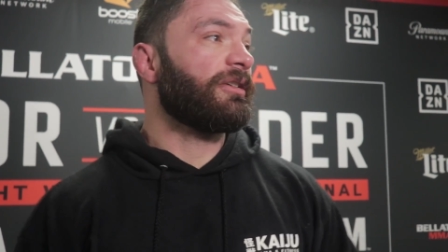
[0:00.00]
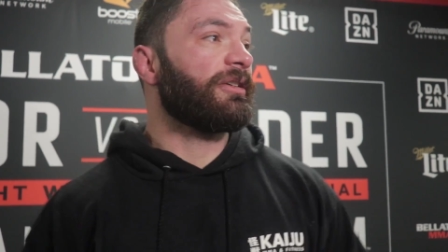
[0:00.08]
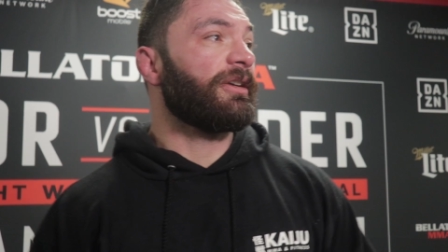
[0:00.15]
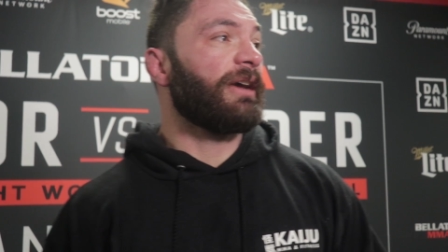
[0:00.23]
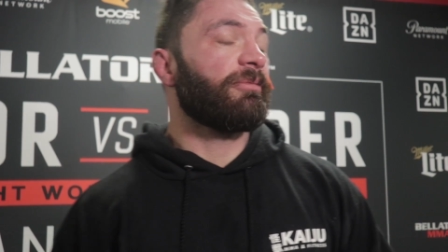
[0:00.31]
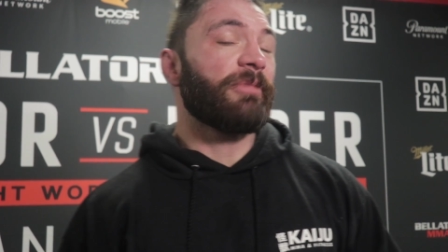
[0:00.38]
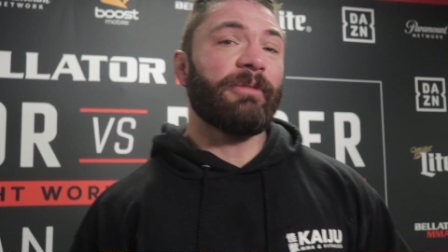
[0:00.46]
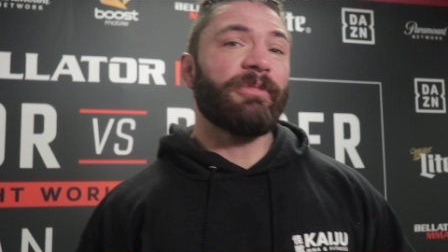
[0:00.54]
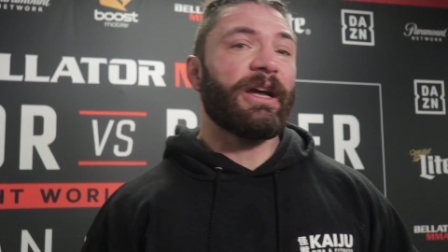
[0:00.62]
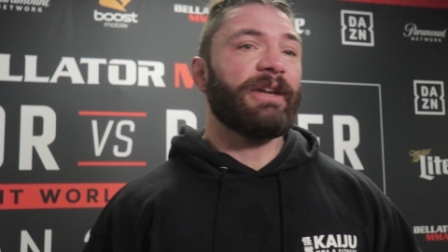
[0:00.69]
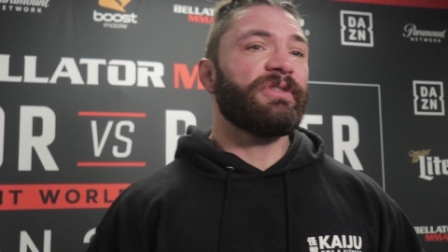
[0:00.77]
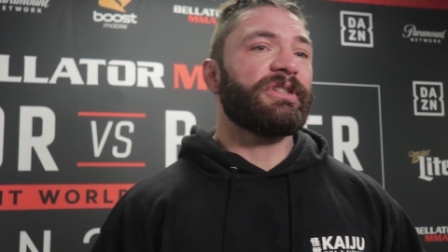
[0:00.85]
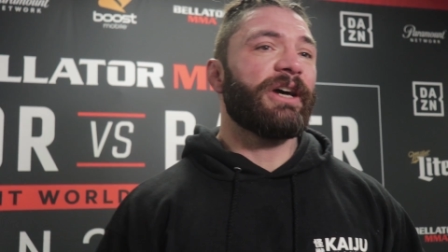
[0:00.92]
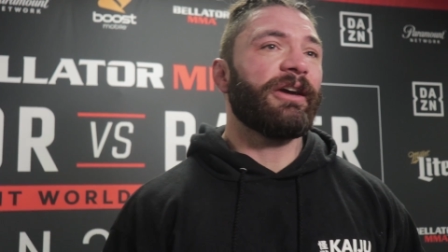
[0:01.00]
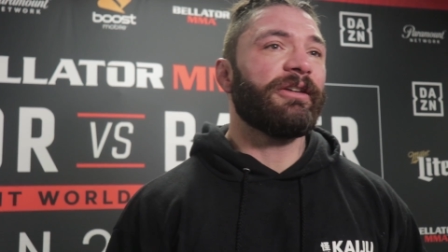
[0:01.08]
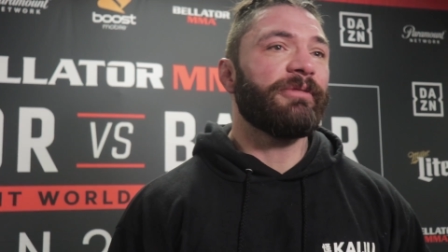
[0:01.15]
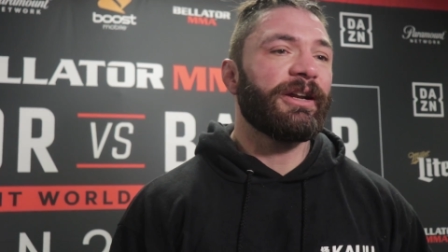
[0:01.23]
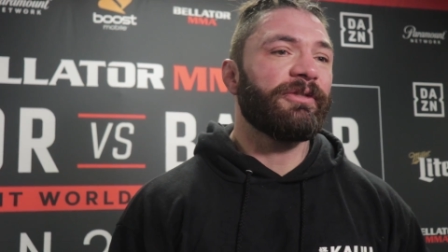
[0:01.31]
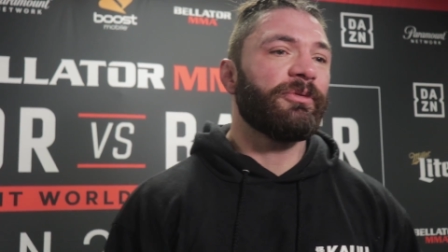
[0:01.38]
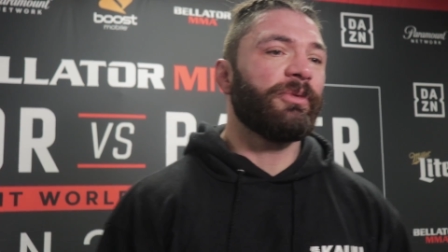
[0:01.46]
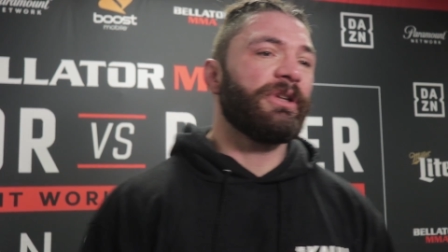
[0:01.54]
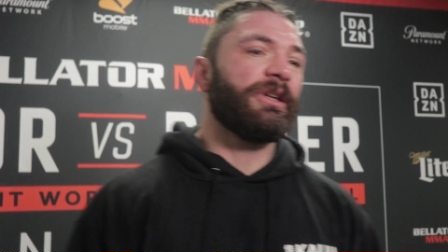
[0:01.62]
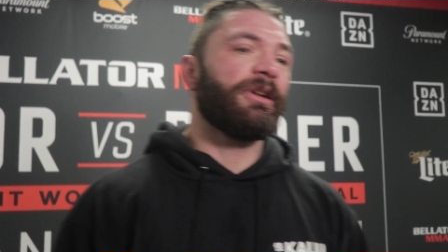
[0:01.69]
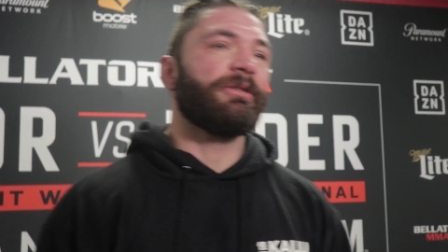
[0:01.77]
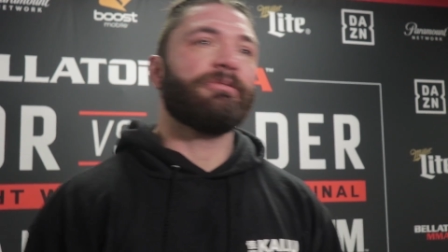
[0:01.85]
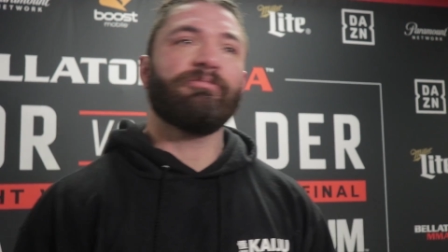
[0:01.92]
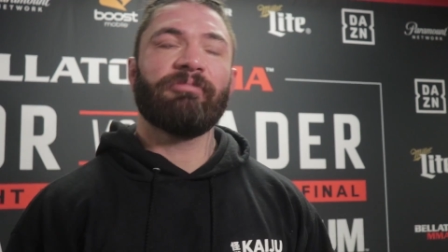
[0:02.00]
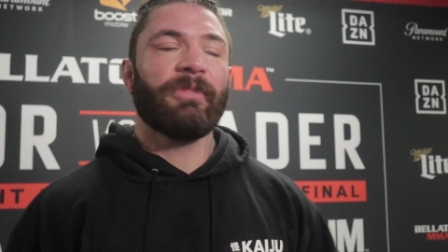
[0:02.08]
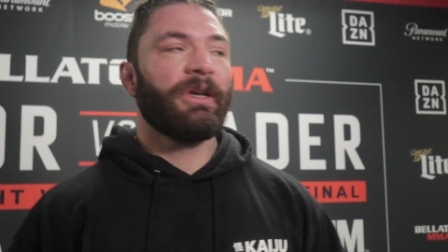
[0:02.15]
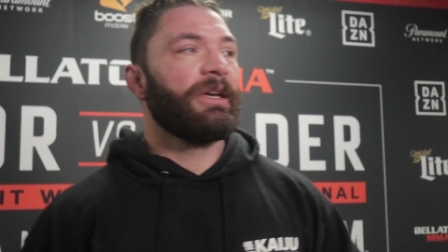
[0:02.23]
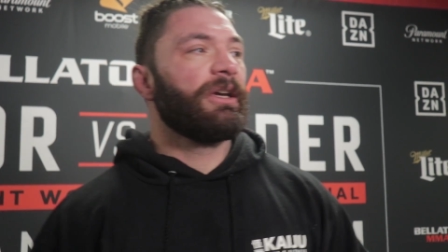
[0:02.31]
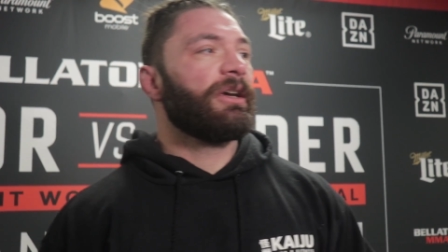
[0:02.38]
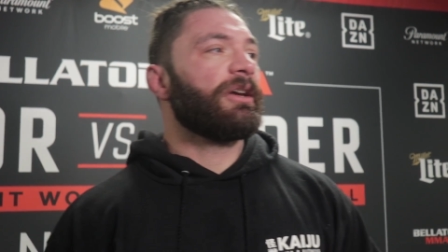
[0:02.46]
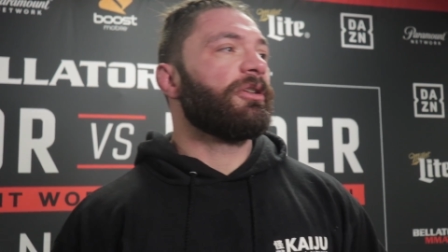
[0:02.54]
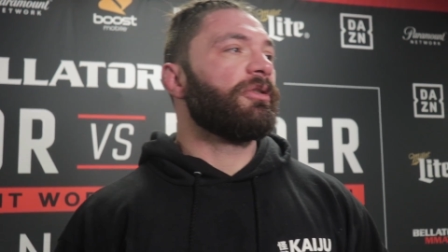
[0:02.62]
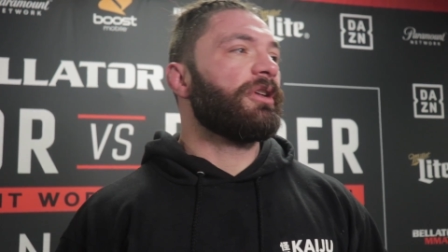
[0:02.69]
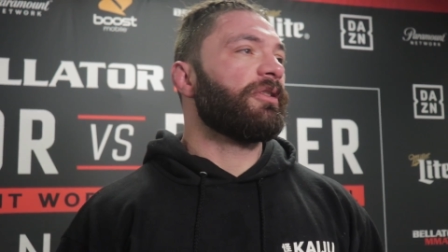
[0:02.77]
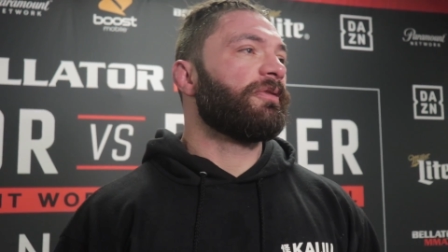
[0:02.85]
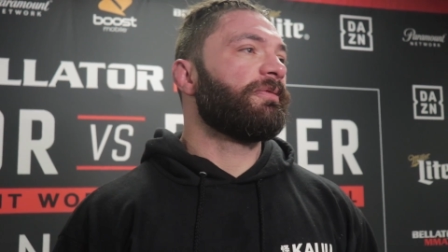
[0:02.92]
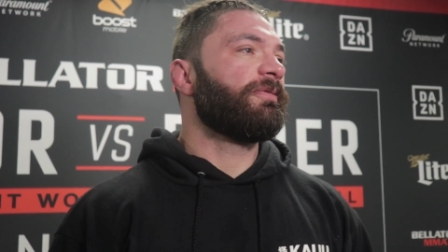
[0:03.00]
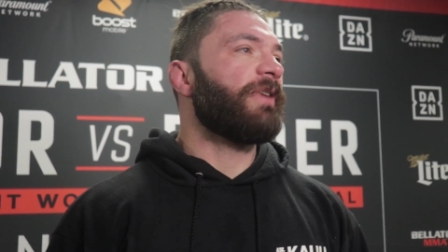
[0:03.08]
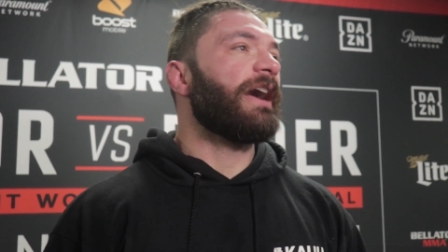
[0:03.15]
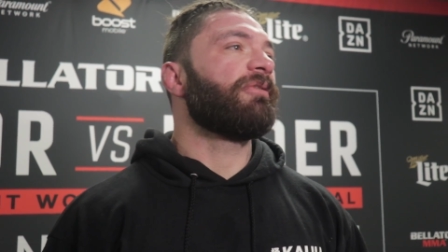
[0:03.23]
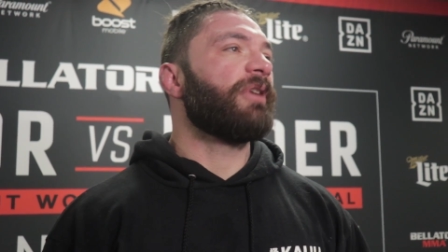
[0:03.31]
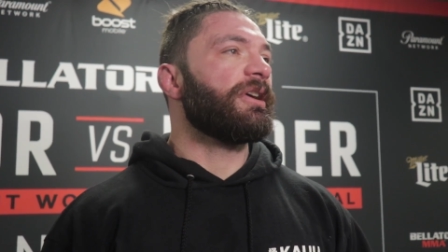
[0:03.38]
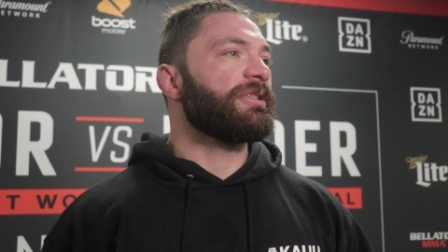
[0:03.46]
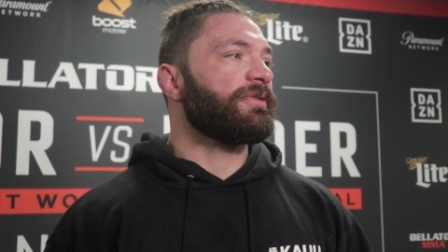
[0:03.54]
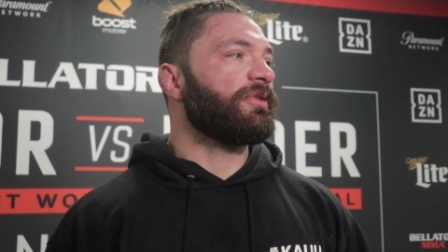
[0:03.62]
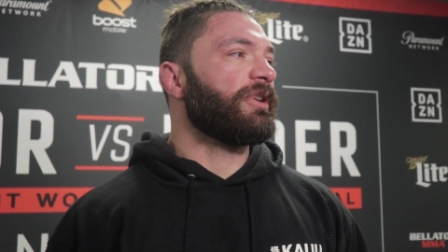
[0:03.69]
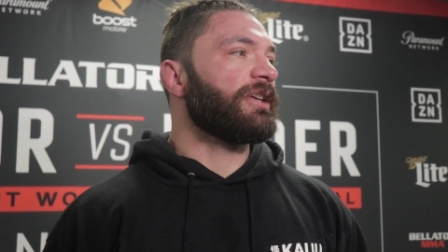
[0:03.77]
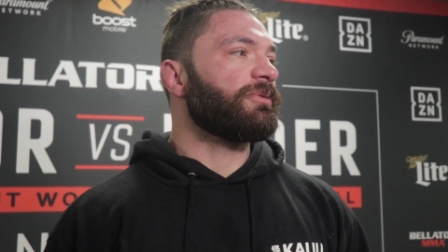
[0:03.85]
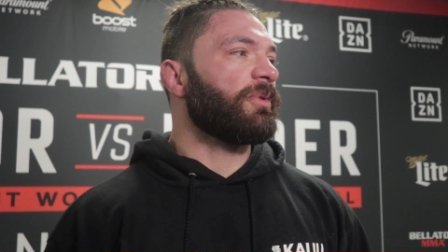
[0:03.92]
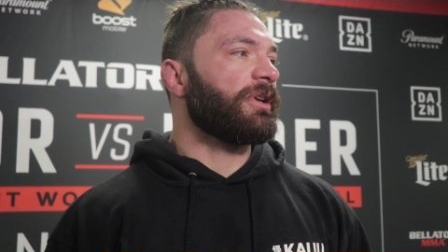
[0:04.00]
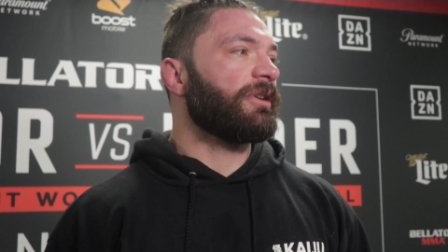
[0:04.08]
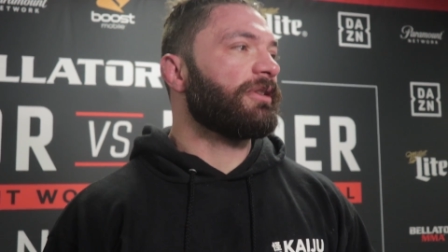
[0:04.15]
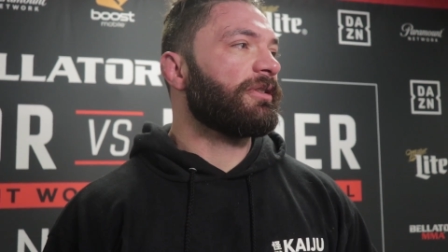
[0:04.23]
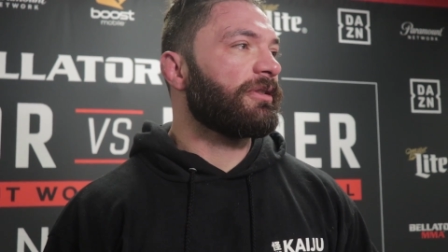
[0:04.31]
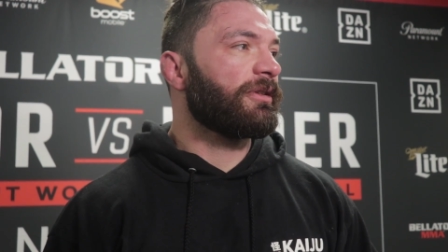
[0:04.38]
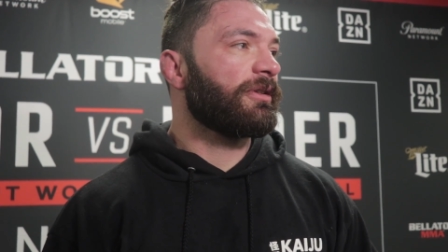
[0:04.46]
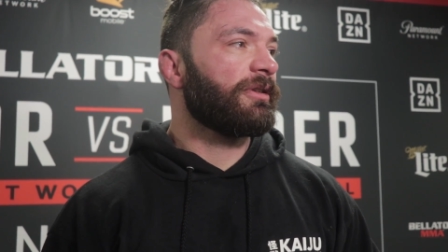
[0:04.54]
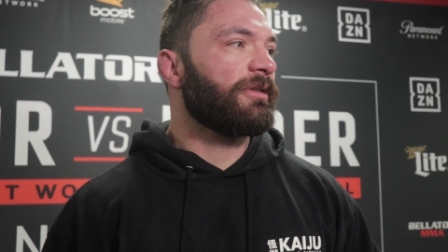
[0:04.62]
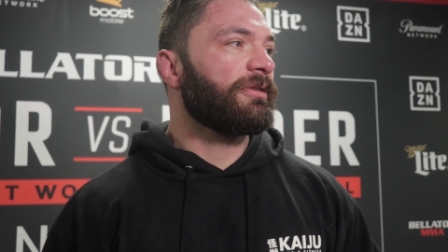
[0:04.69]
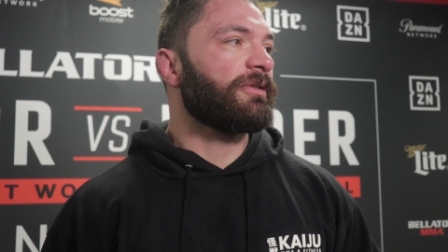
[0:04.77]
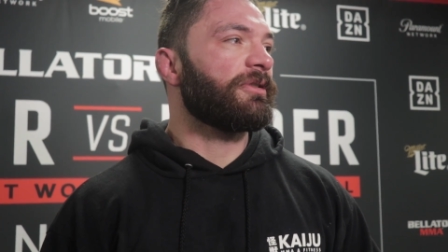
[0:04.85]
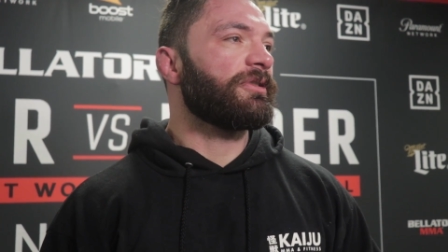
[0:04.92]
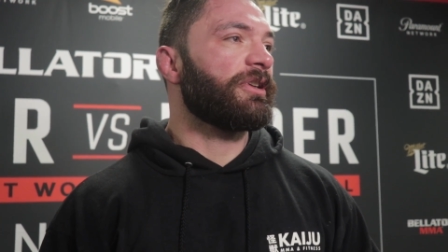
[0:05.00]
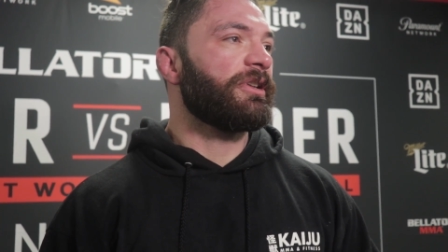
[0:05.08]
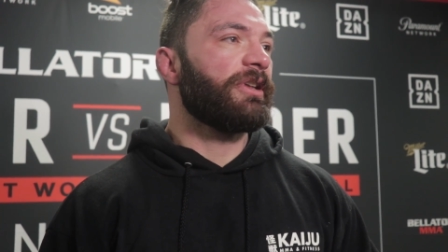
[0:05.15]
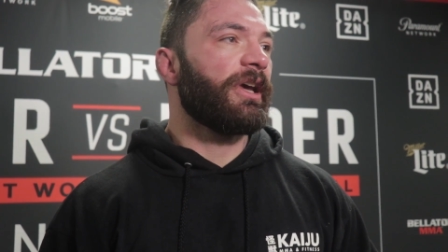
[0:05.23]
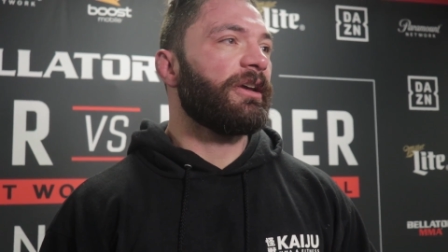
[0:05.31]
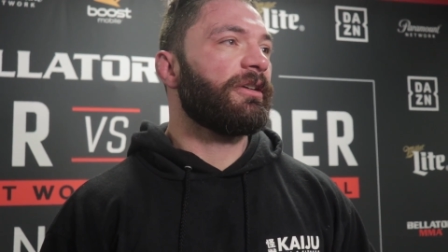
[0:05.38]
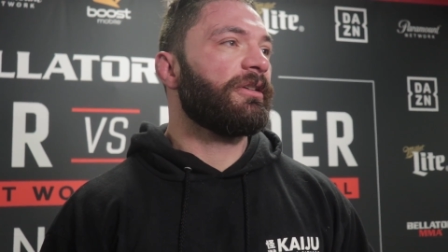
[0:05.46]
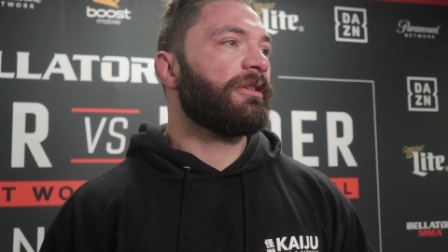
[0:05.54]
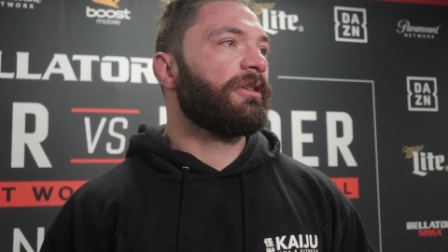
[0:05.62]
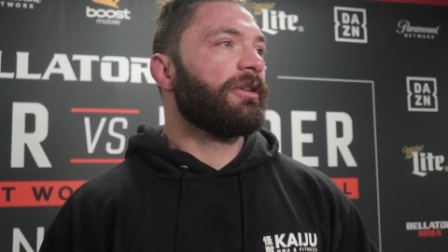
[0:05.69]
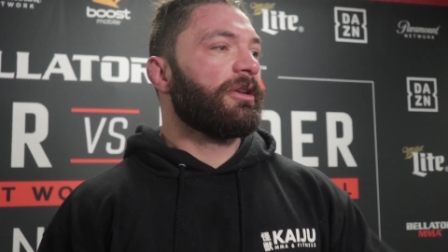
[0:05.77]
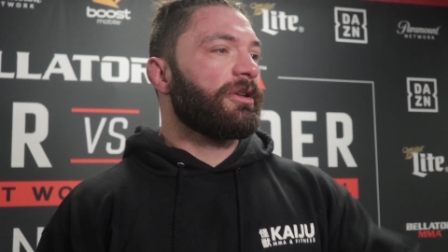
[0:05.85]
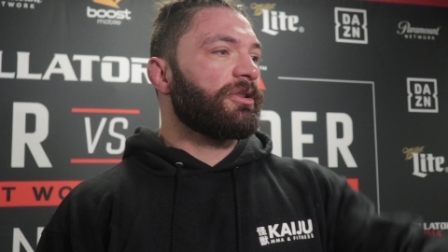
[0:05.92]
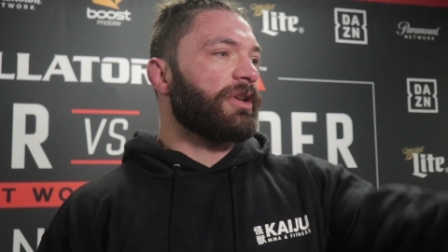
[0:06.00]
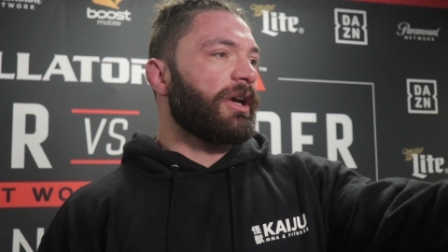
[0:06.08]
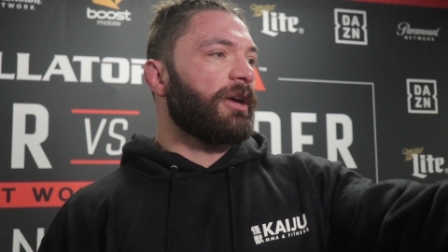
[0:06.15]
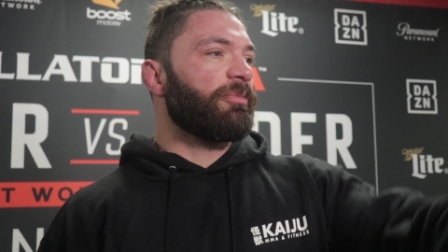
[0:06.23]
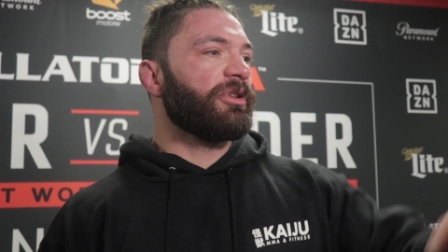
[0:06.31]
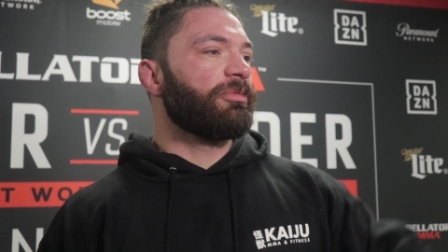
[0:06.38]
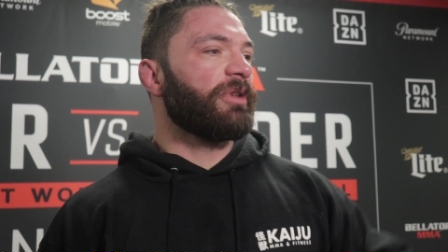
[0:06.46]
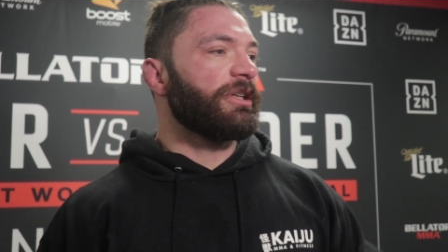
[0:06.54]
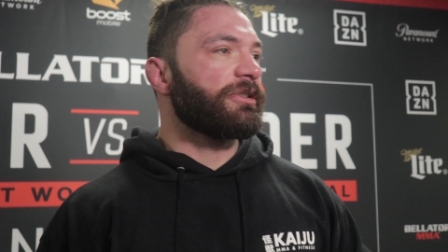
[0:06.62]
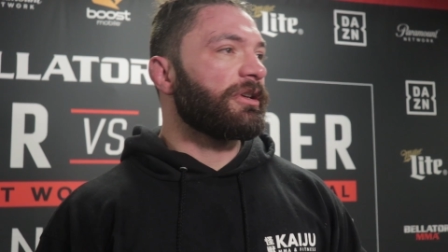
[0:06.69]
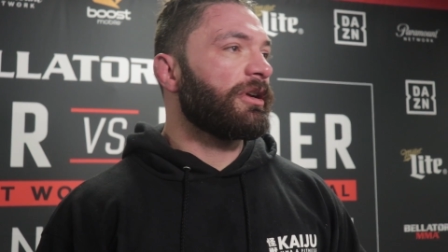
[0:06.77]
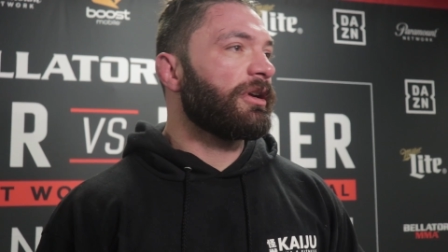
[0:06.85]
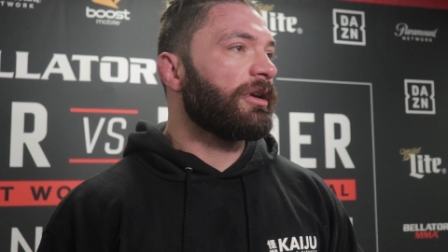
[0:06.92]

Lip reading: Yeah, I'm not even tired. I'm not even winded. I can go another five rounds if you guys want. So it's a good day. So Blue Blazer.